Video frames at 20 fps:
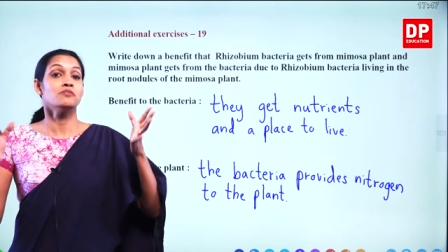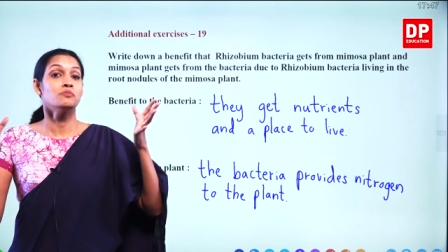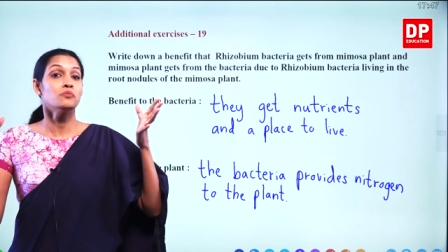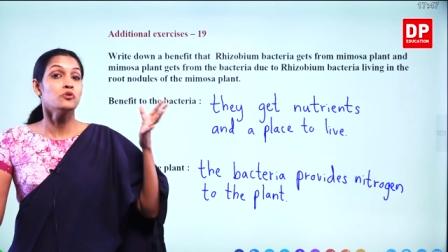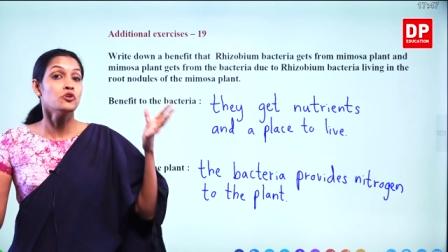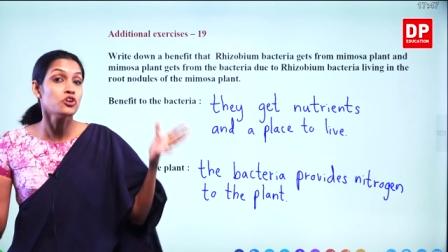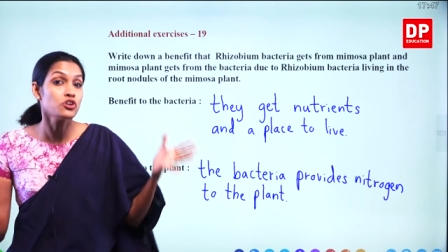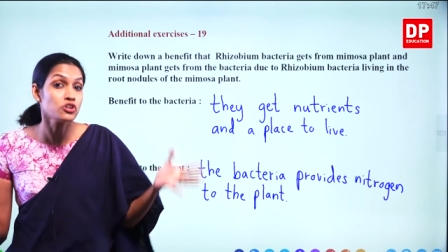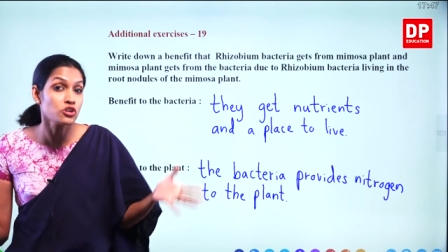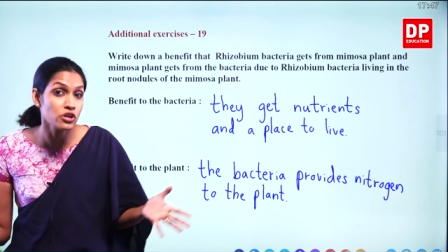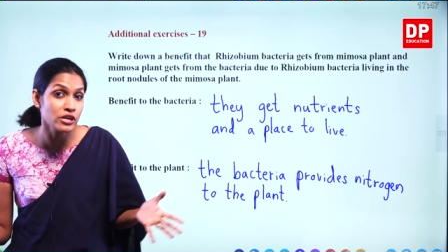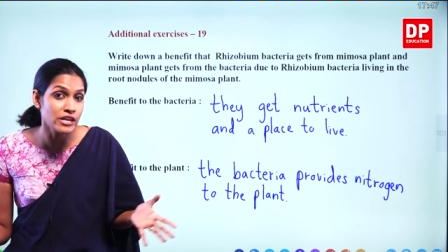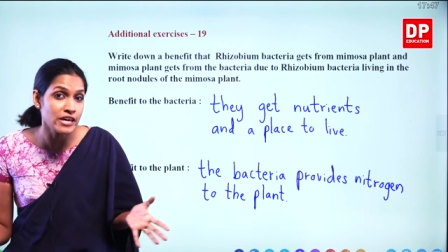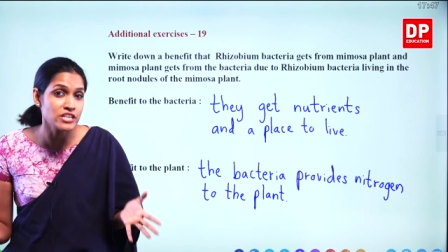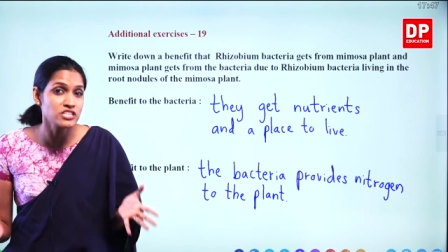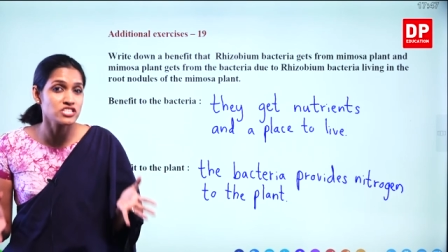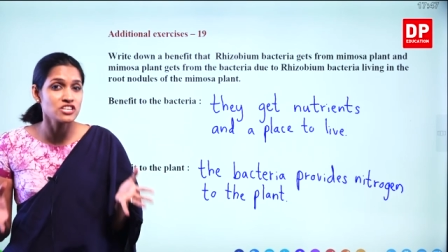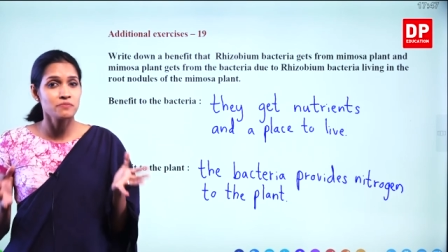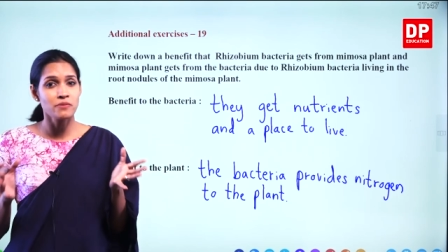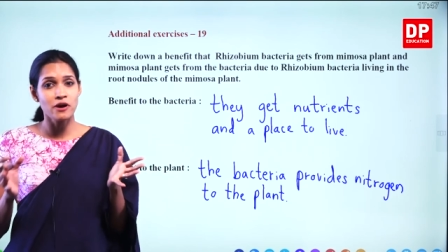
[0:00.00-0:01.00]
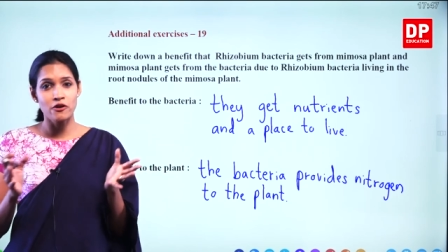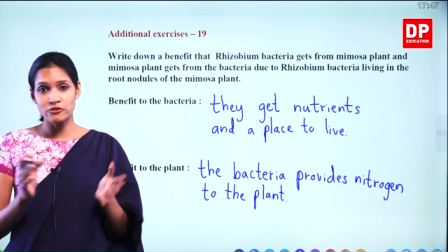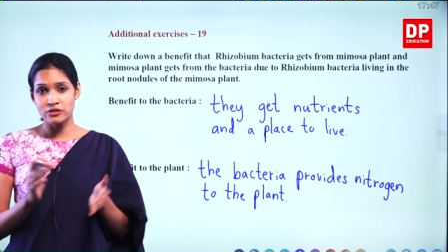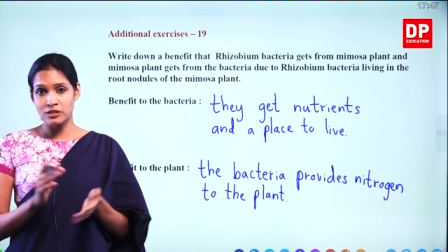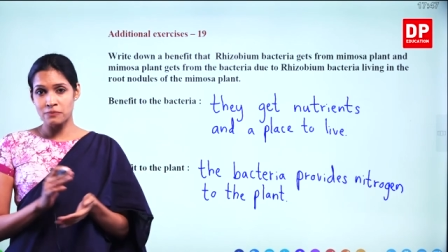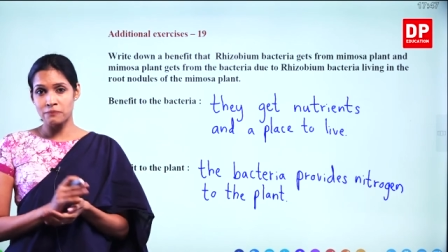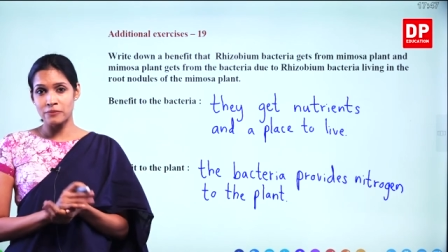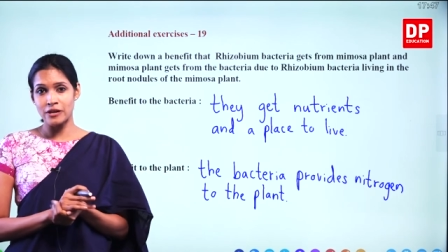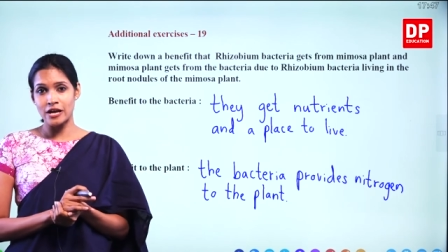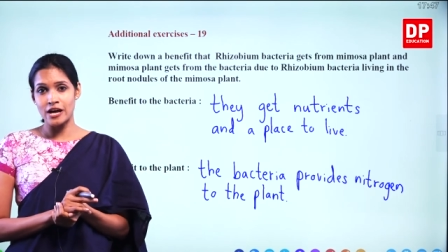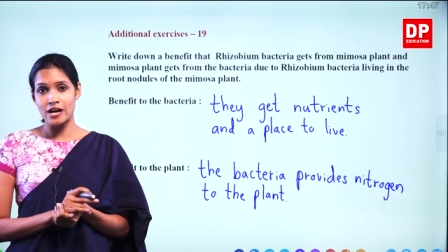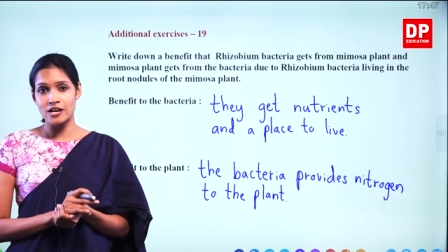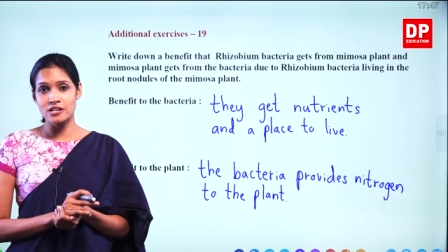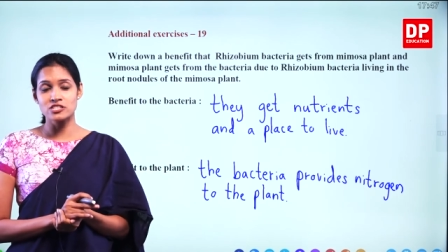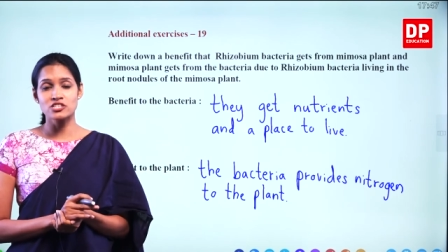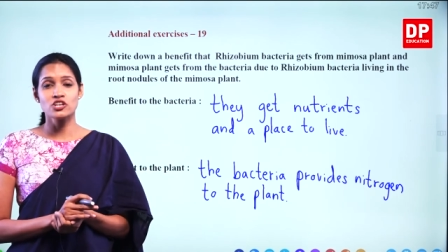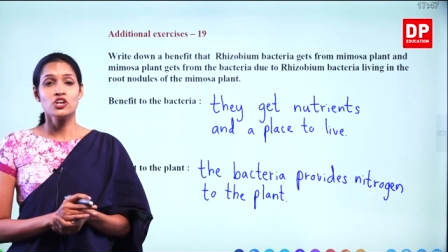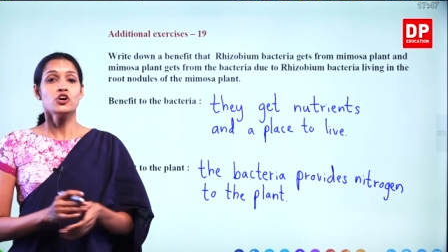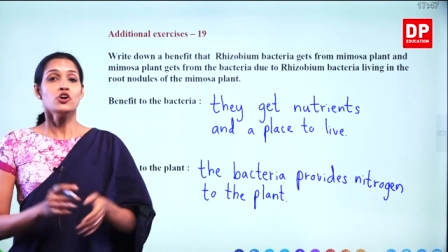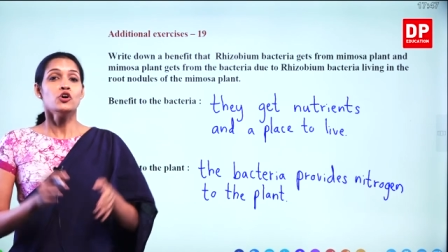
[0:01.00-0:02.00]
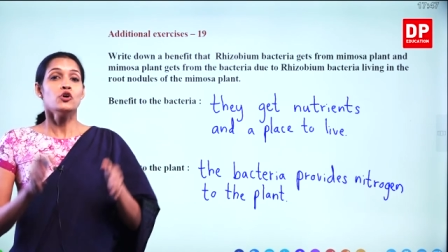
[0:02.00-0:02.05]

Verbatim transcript: more knowledge about the plants.